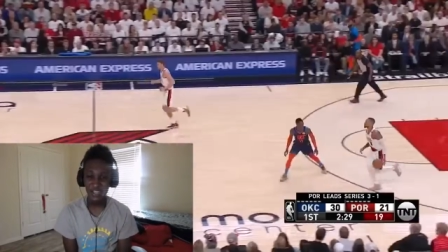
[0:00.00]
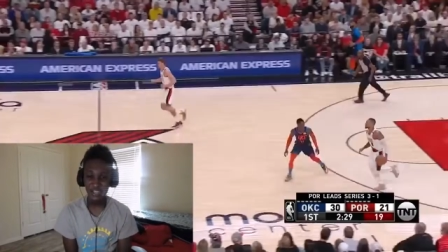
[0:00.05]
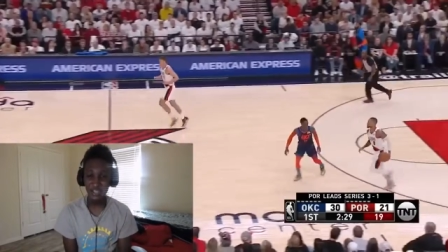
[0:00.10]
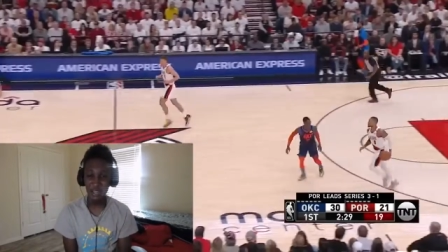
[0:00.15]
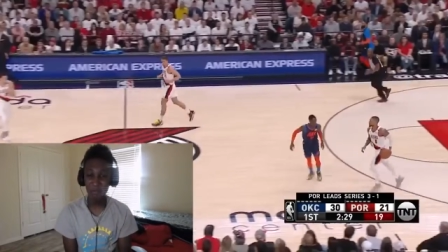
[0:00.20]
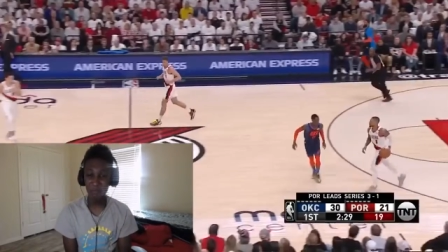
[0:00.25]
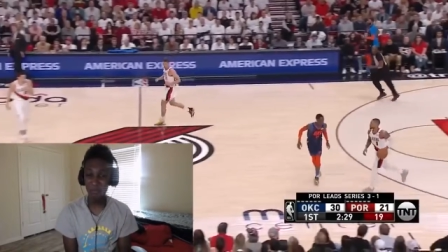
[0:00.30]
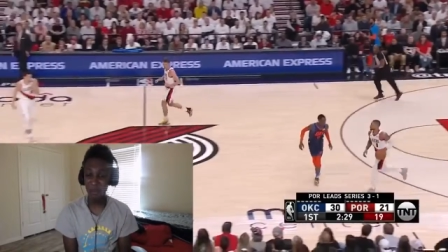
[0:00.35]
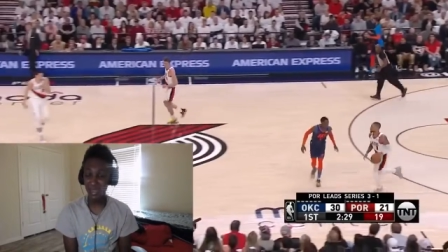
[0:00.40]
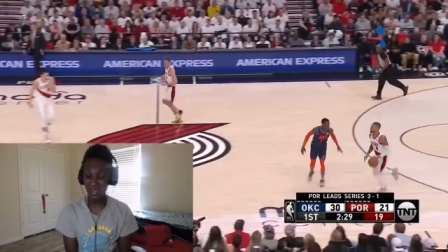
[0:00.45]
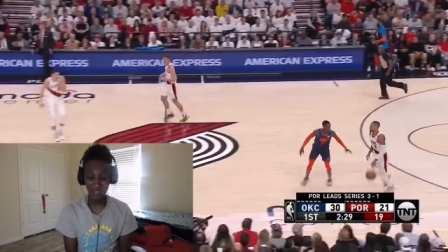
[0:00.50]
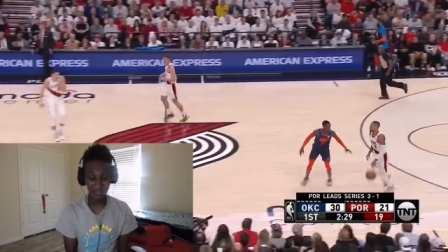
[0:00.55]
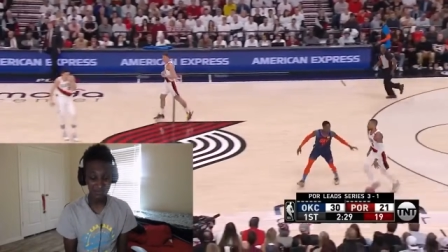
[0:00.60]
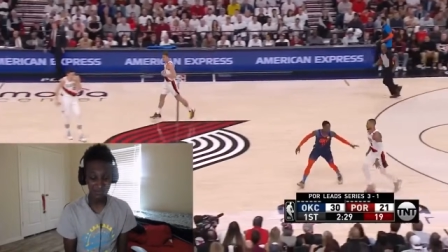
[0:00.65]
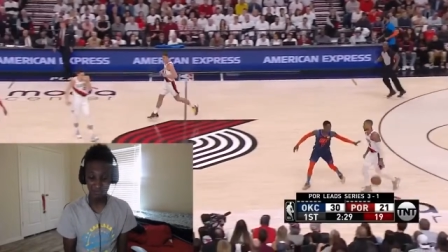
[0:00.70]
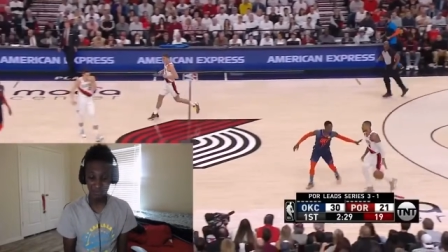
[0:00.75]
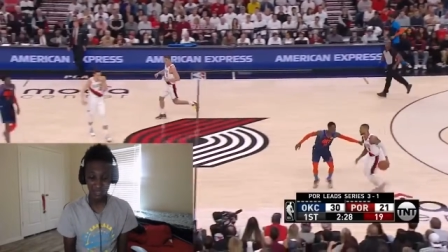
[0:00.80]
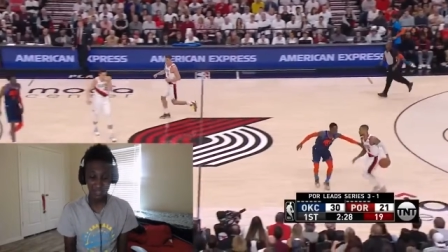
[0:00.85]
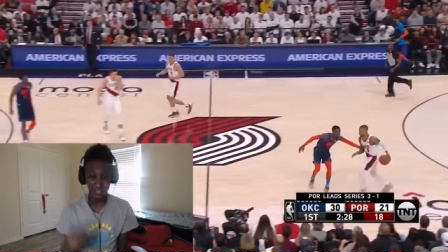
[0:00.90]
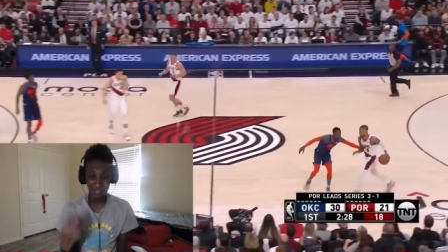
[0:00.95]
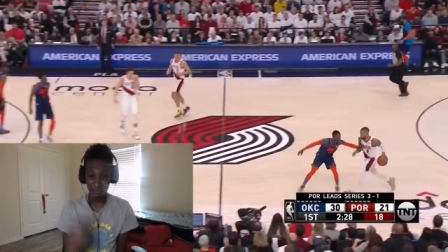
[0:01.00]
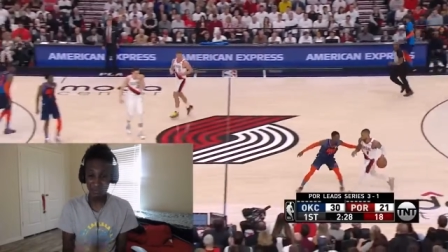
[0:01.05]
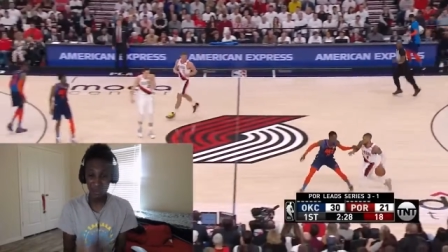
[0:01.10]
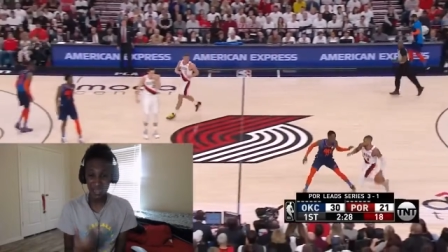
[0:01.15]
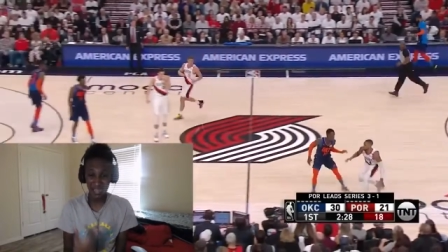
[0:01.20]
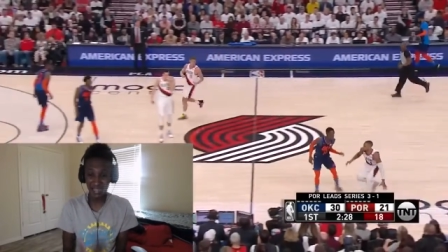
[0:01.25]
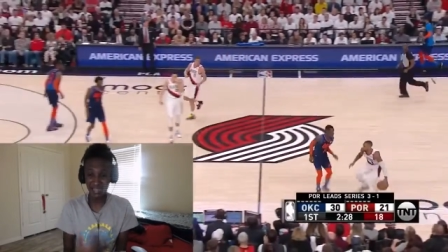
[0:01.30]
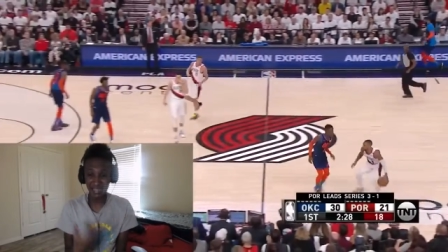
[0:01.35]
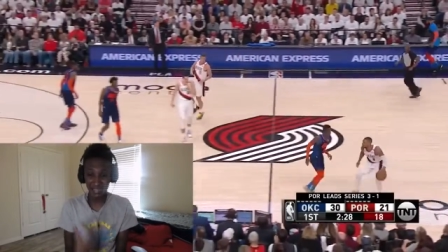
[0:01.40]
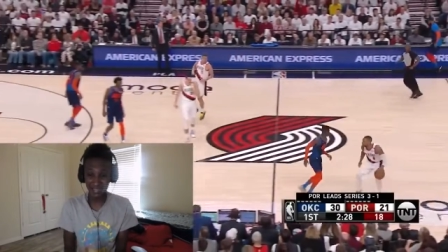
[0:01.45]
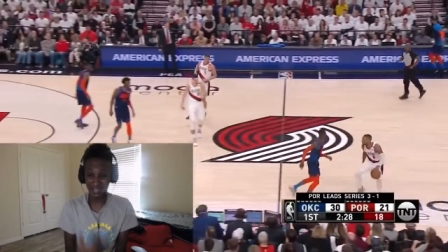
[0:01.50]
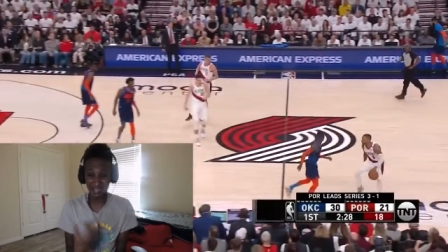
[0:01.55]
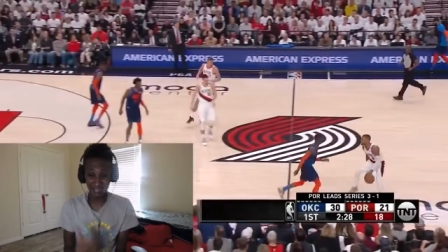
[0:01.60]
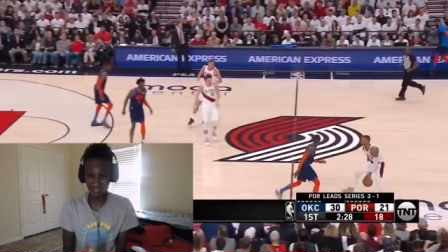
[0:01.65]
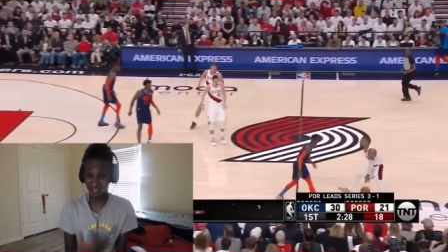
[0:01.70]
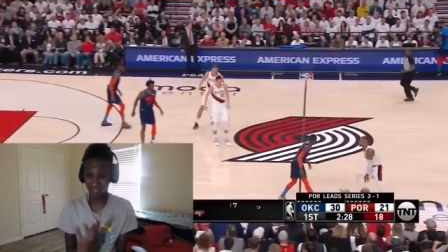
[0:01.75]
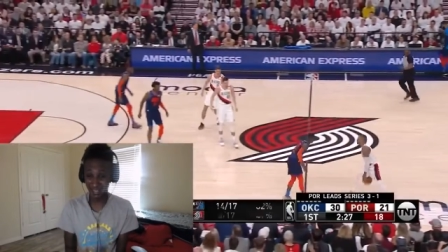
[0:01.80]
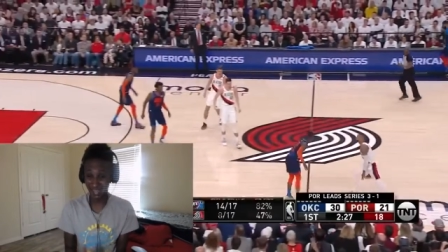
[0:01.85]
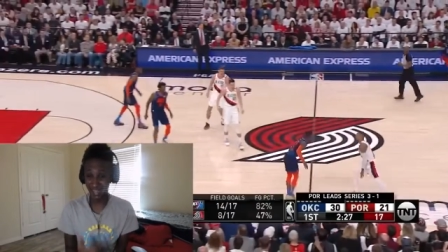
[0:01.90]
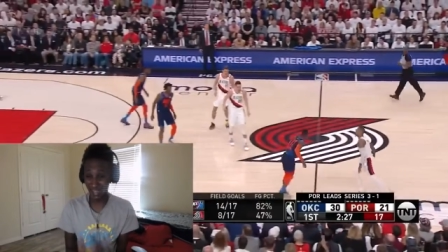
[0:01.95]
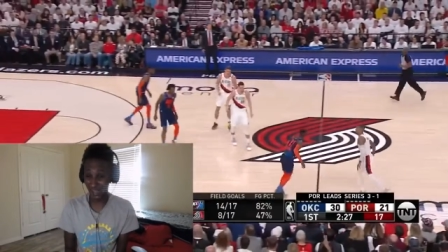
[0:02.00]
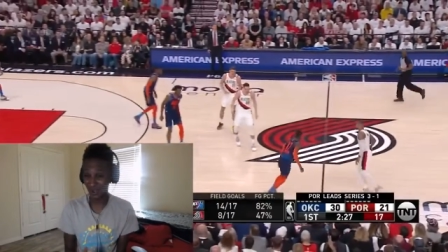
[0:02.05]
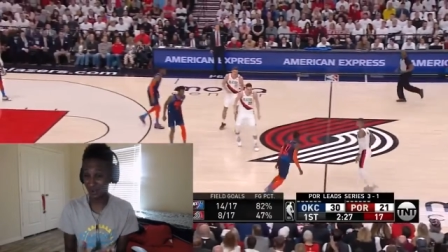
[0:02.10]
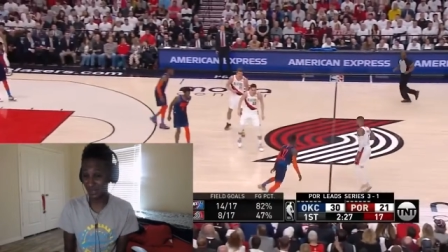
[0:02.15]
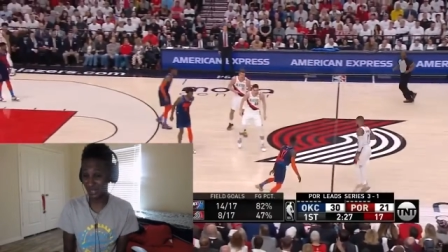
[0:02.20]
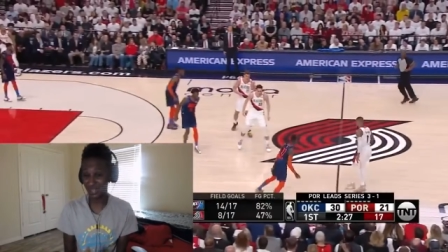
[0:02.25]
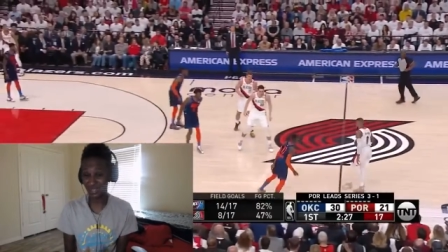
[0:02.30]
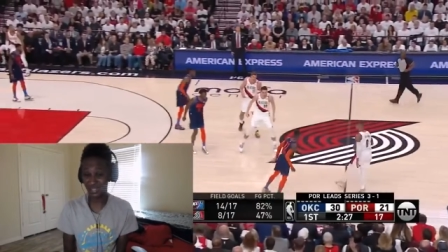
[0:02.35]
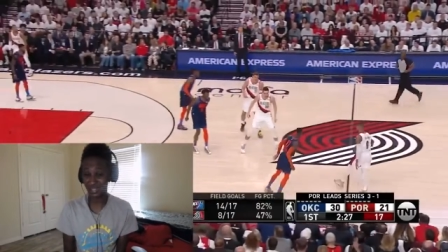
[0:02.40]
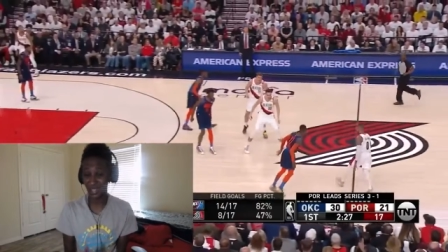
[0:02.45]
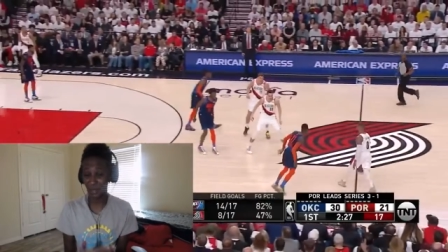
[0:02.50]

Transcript: Somebody Somebody get get OKC